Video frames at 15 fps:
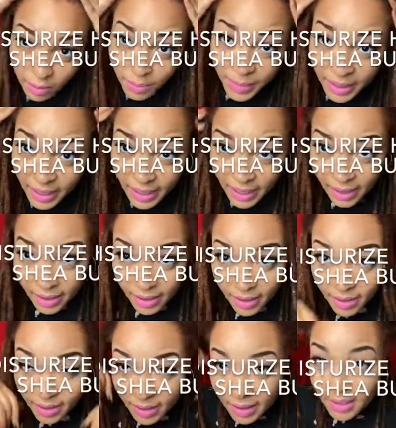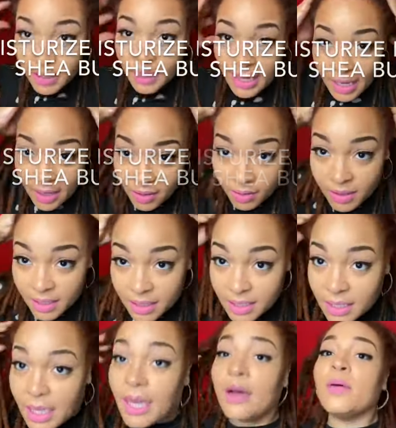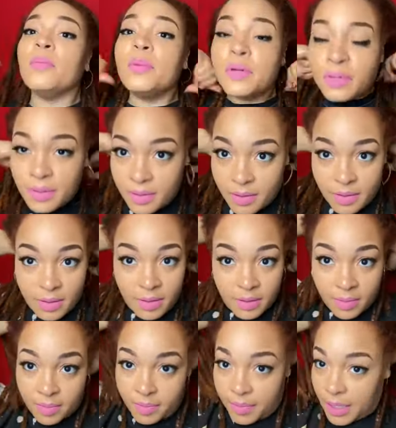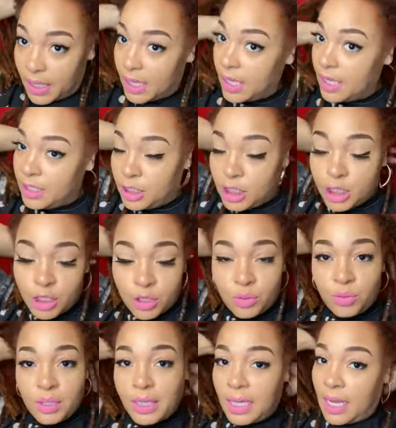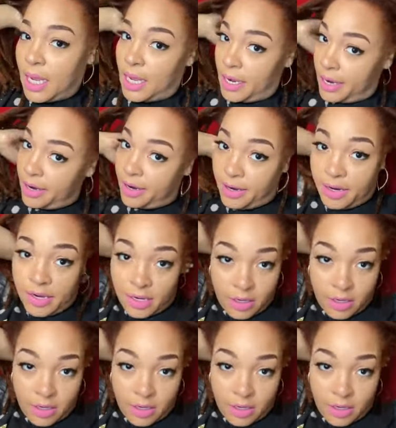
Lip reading: bit, not on the scalp, but just on the hair.